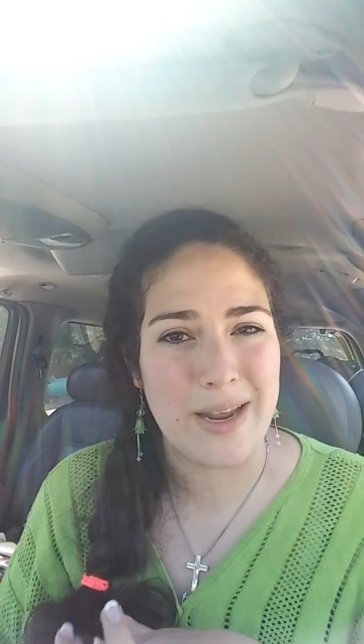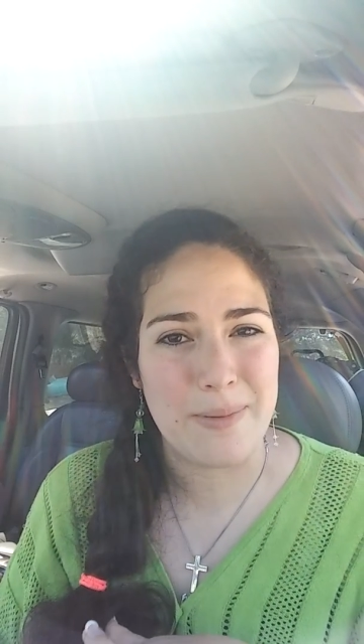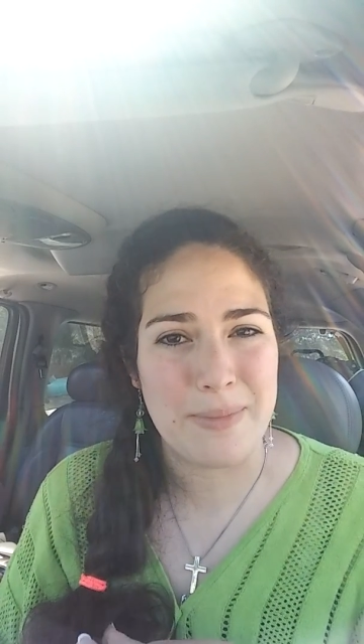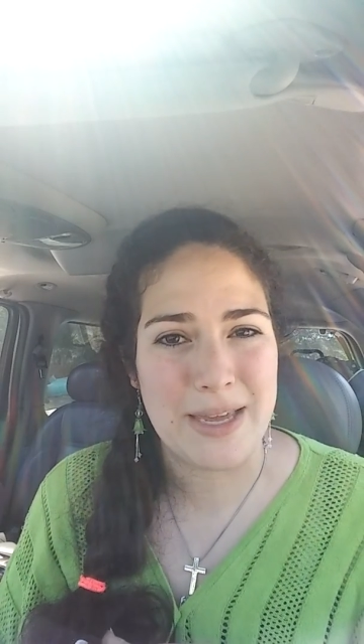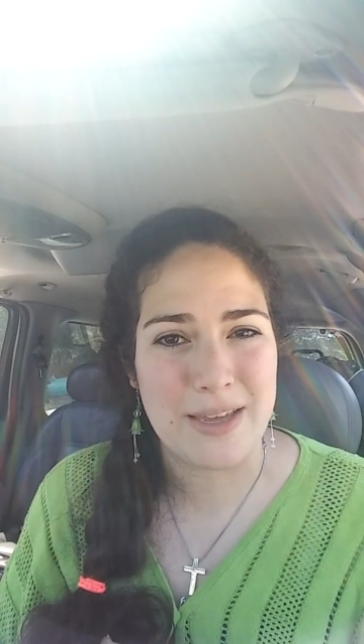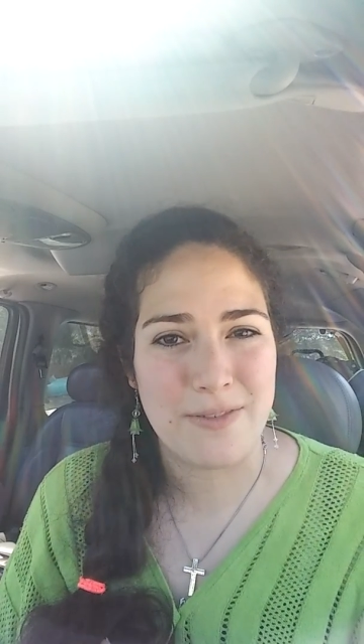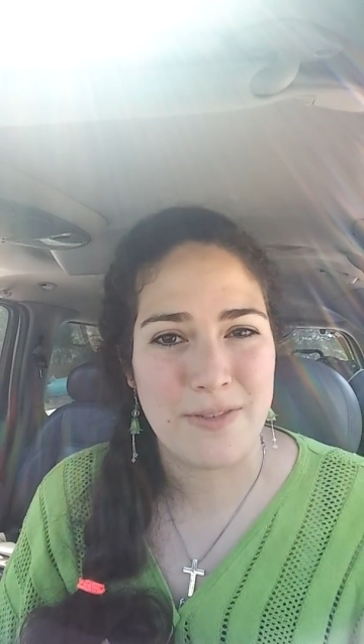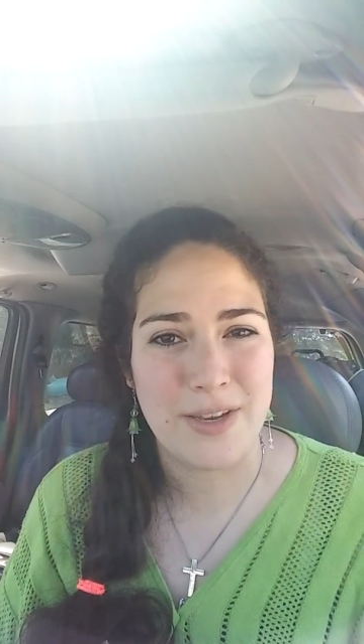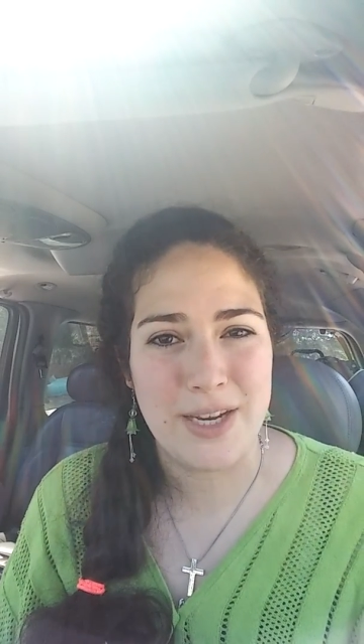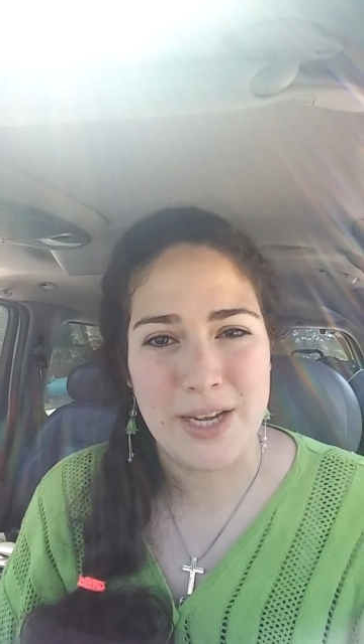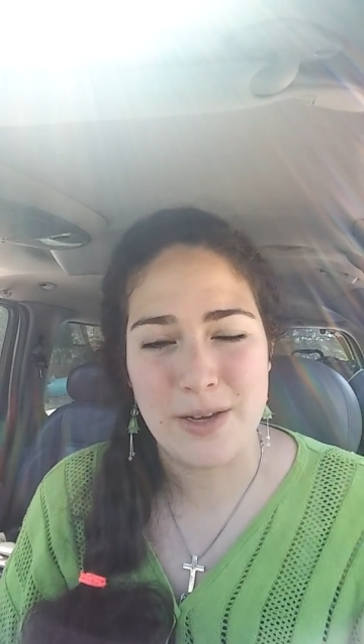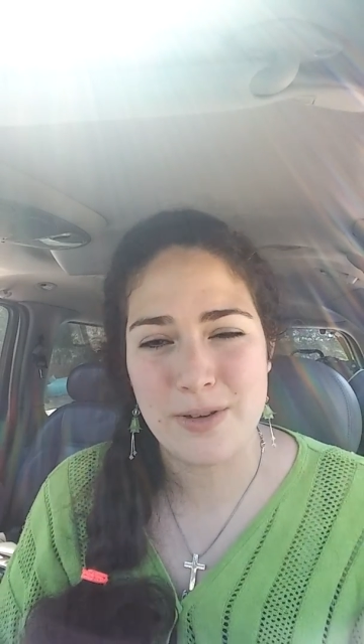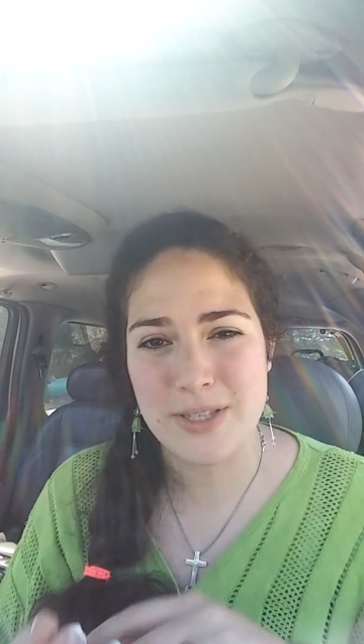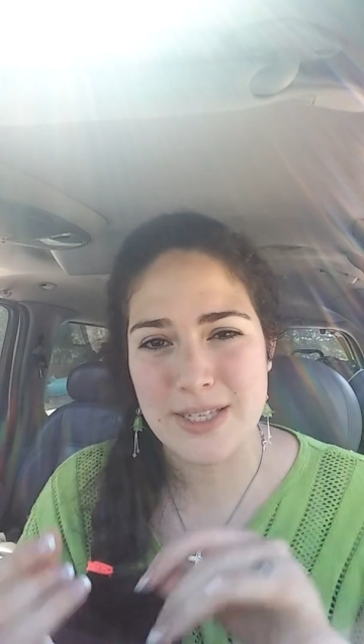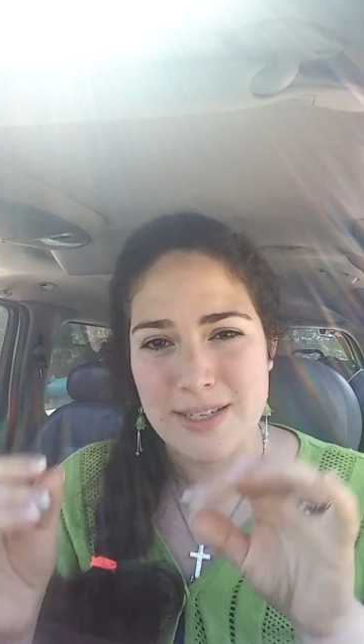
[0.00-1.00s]
I make
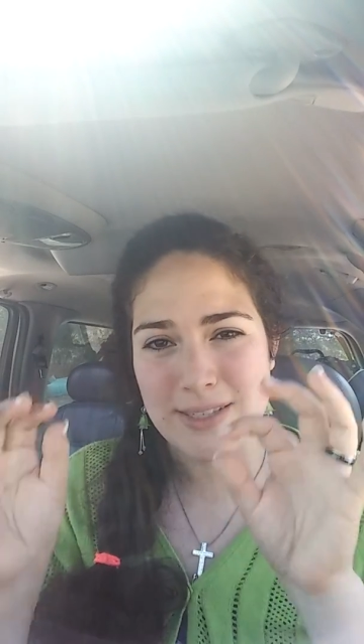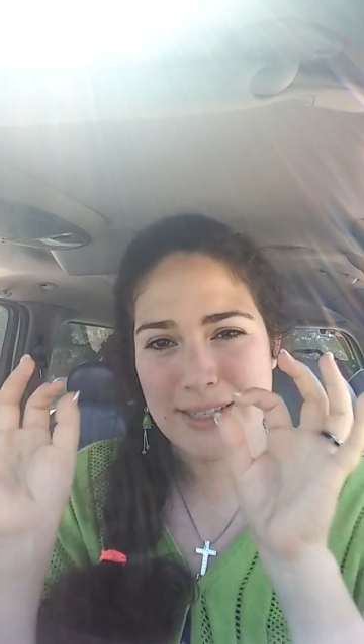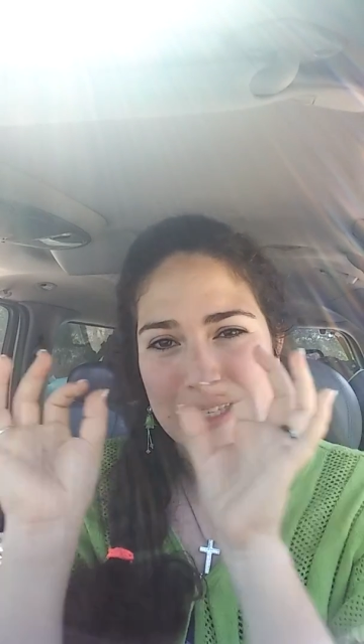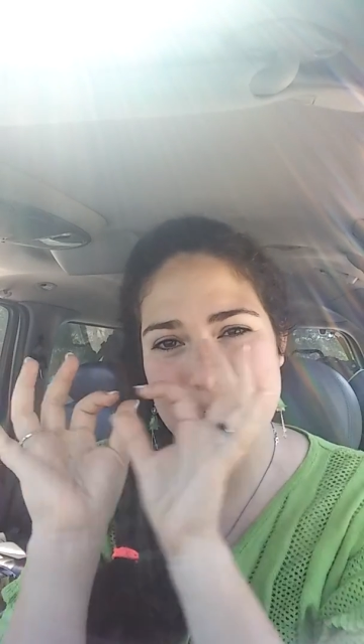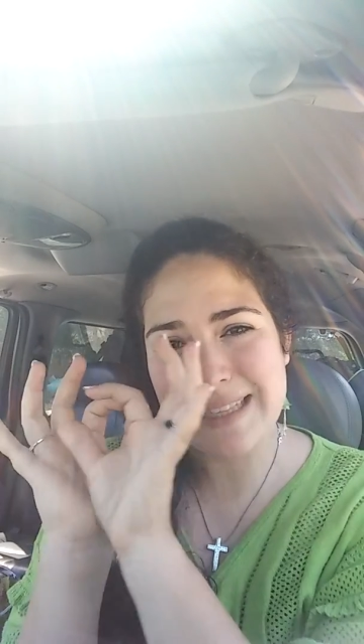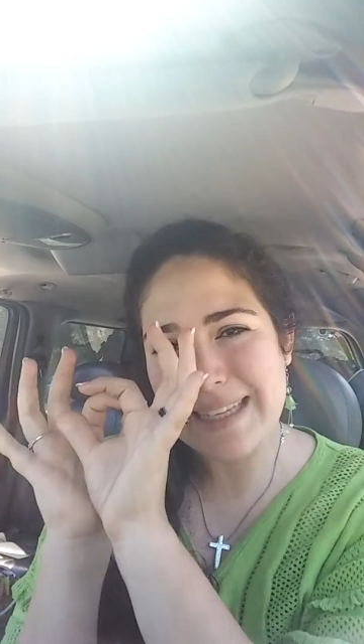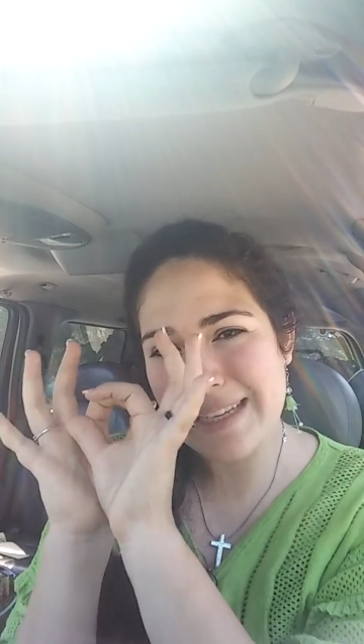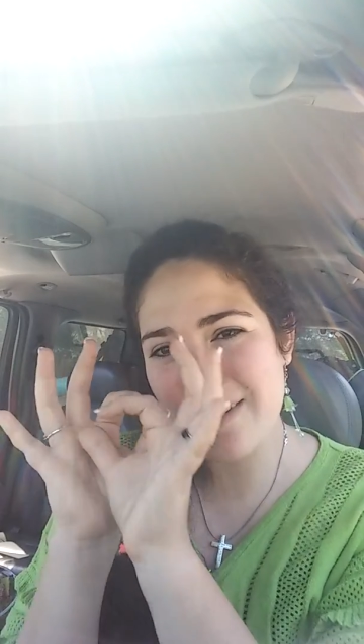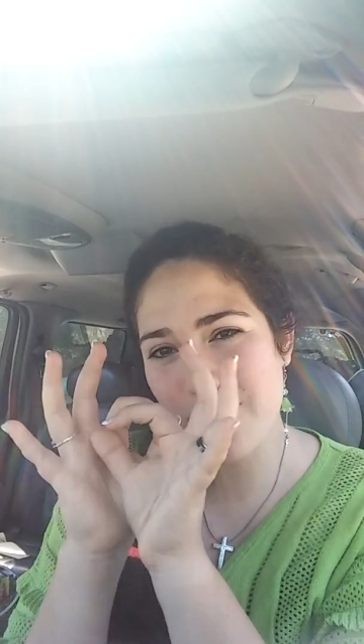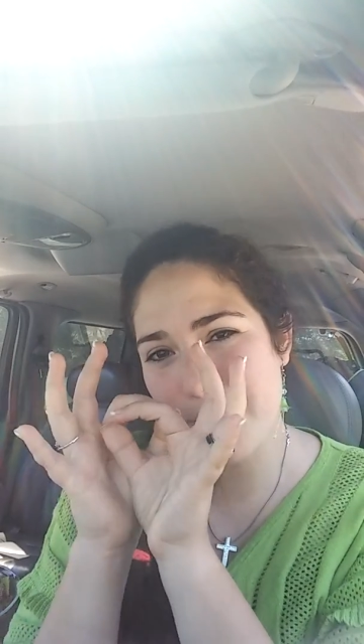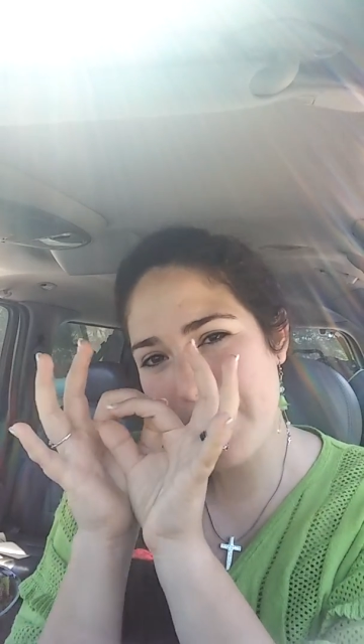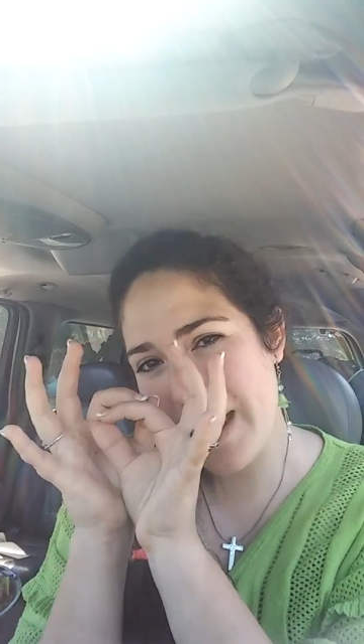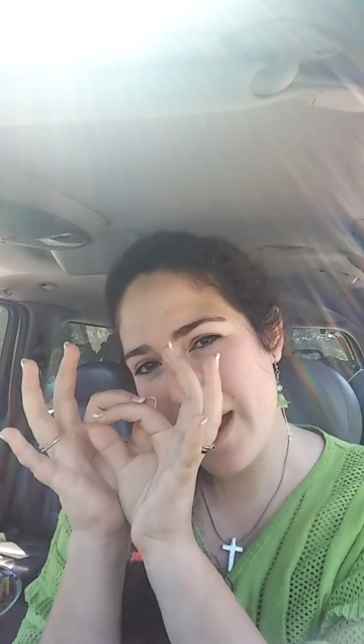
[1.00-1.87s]
videos, there's this little